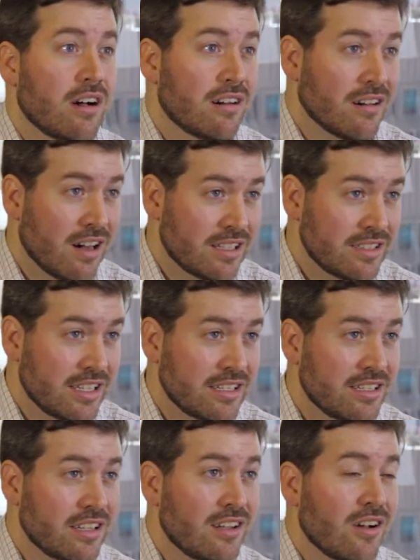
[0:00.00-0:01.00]

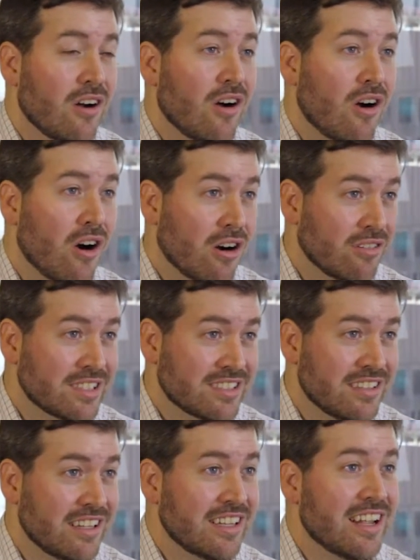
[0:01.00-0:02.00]
London,
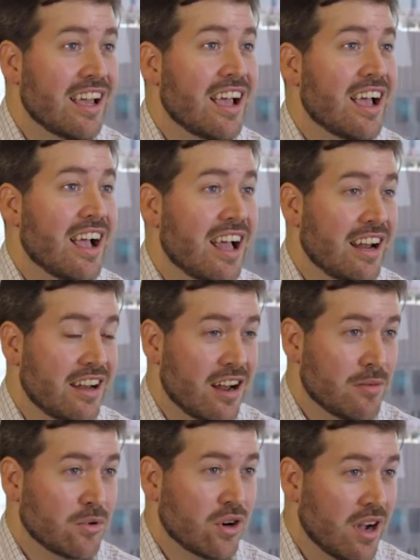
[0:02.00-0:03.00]
Arlington, and a
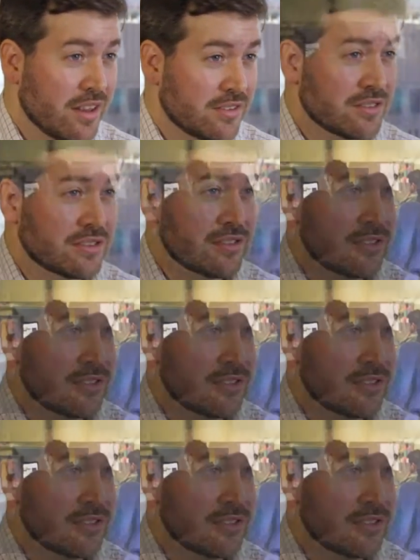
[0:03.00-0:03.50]
number of others.